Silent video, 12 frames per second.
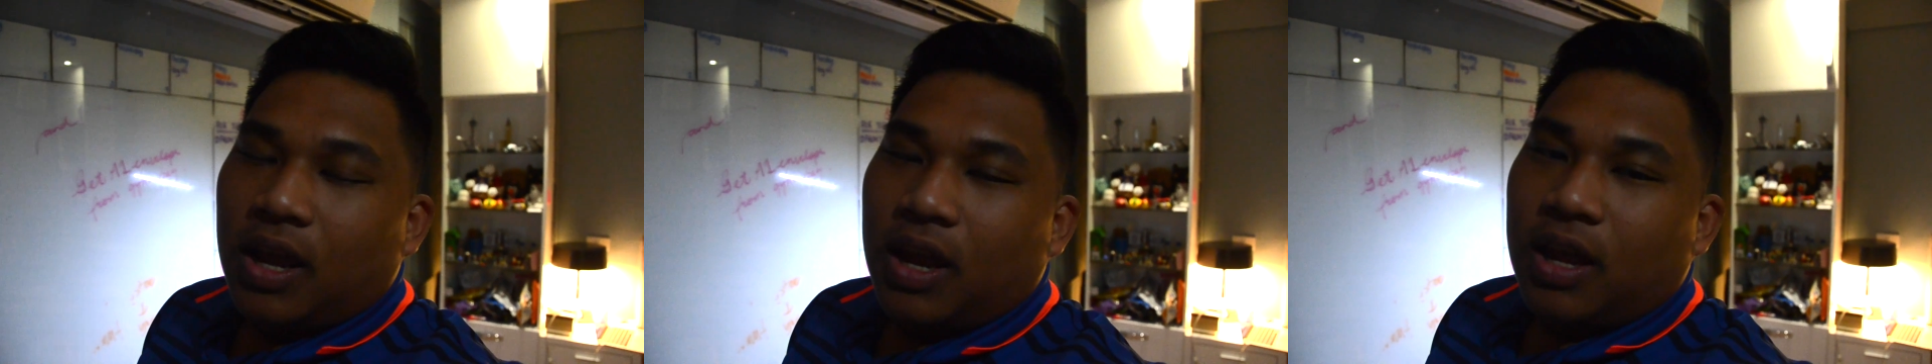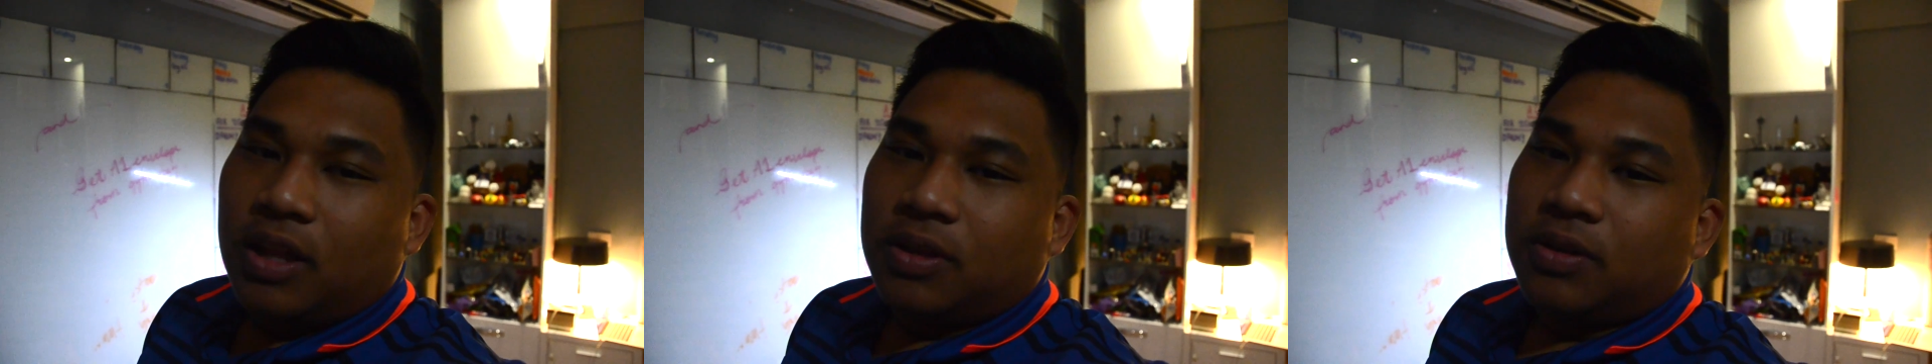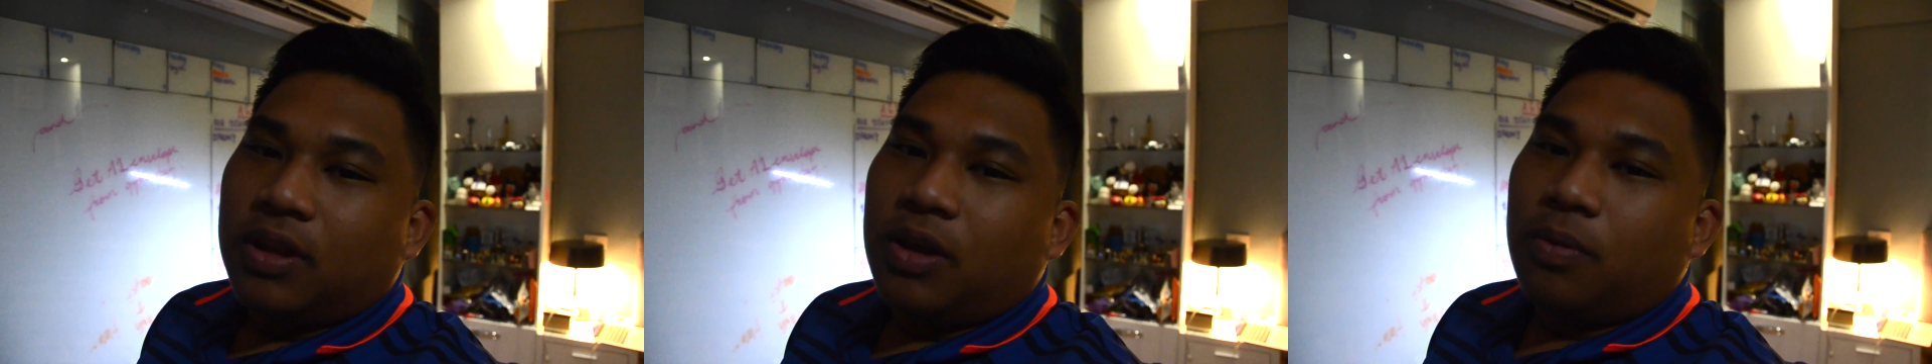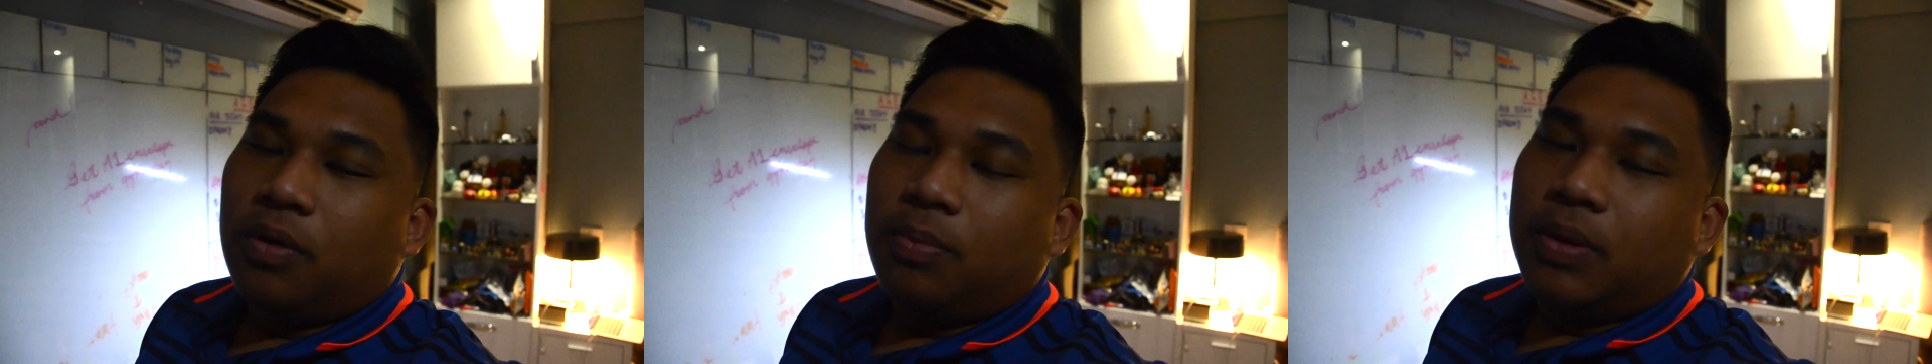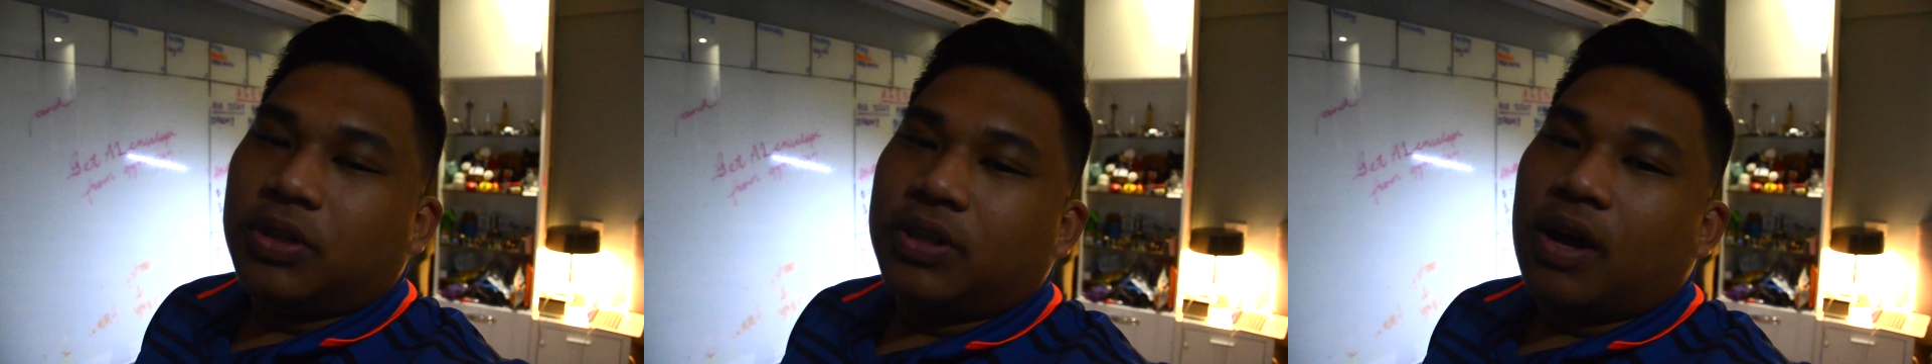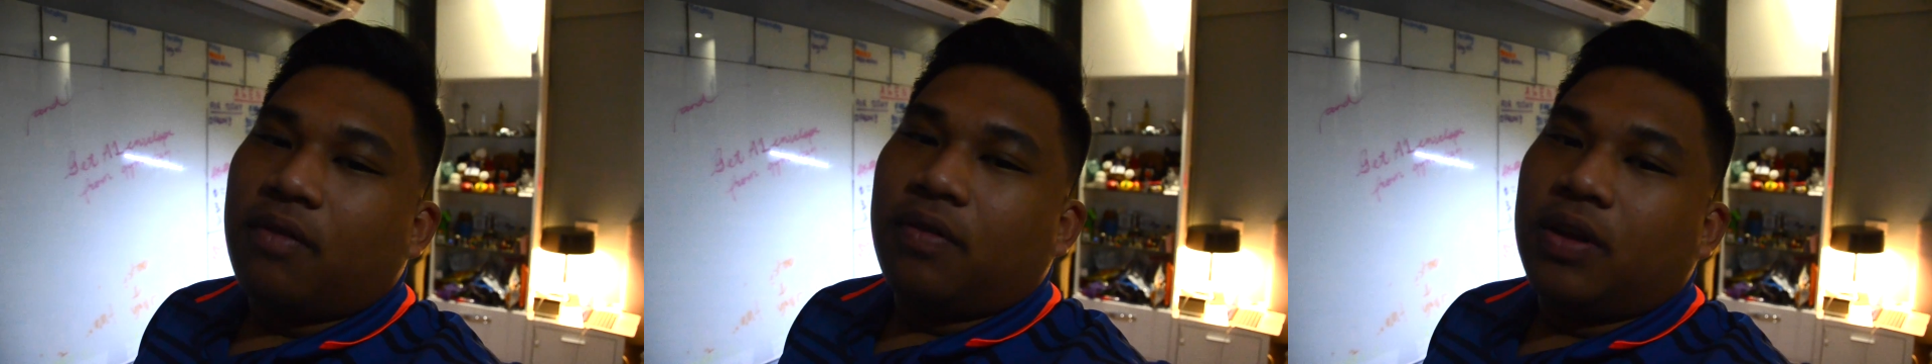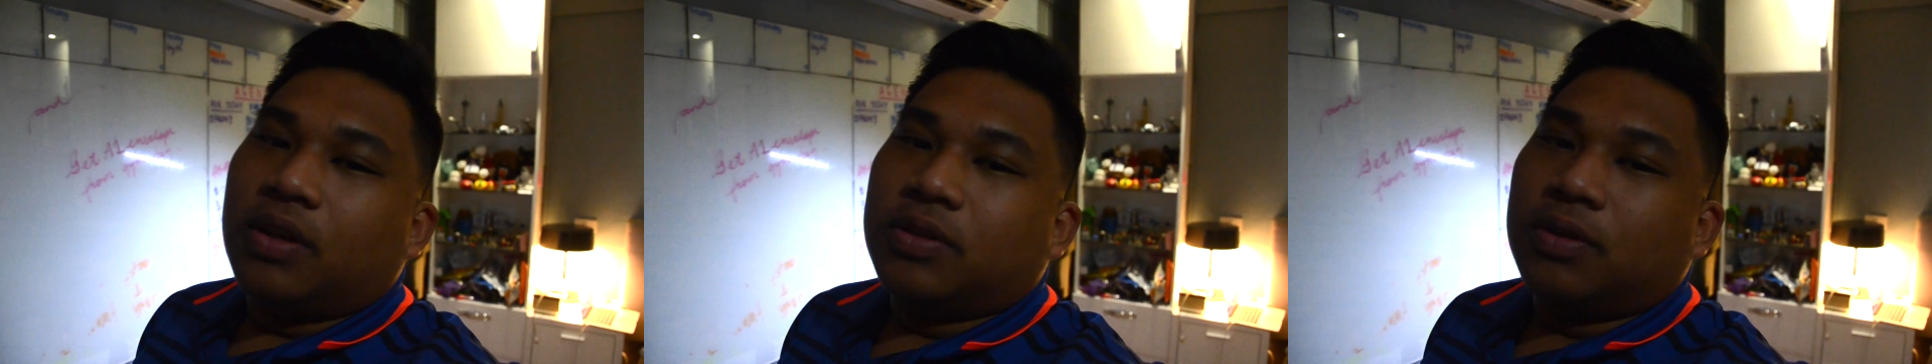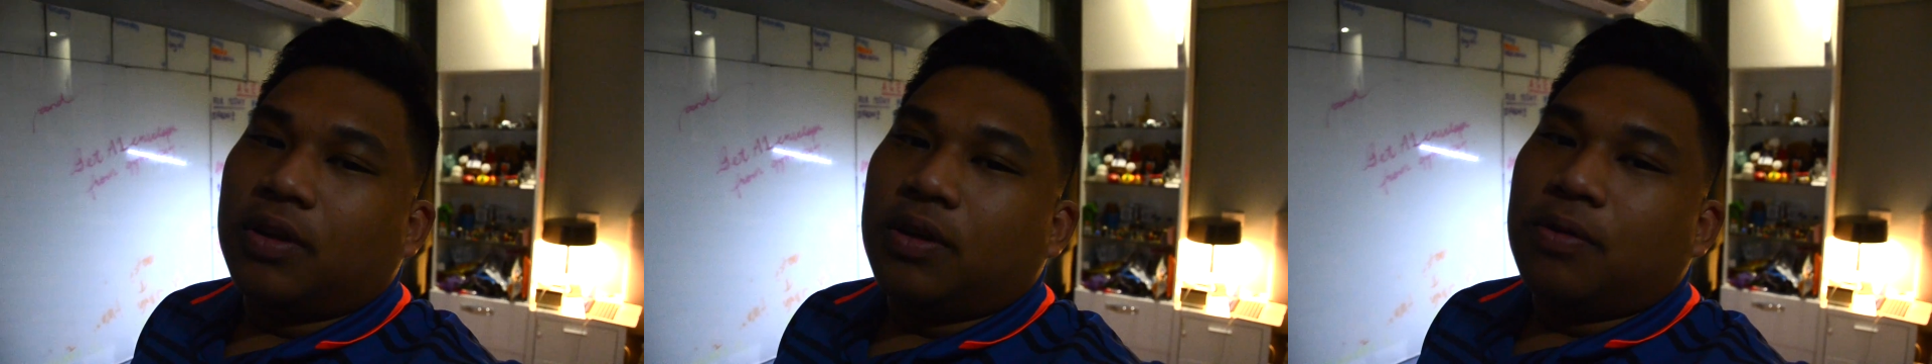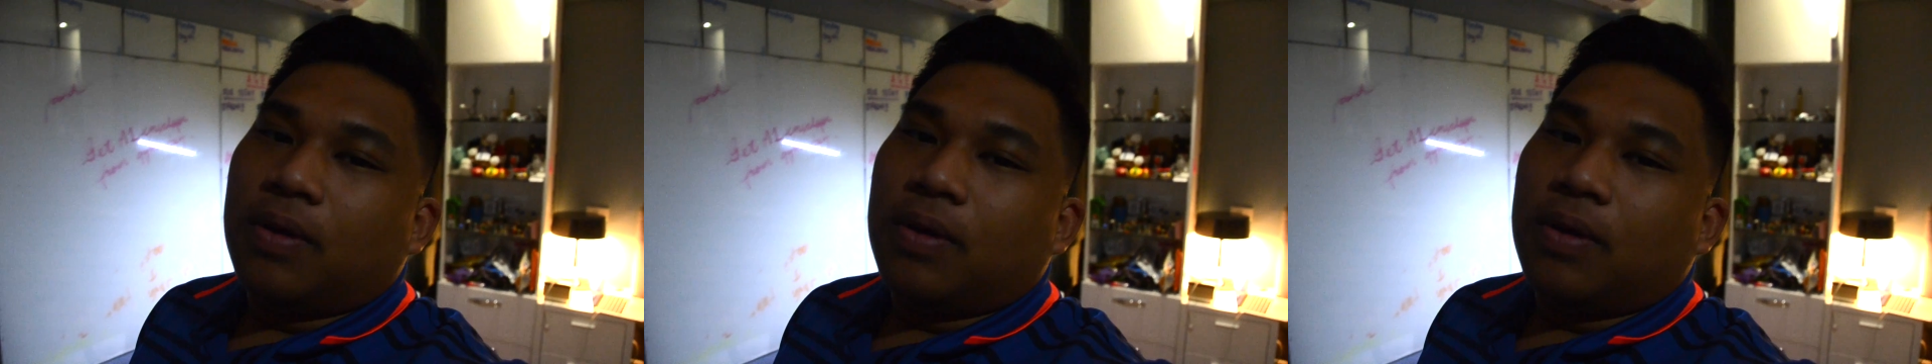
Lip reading: And today we'll be traveling to the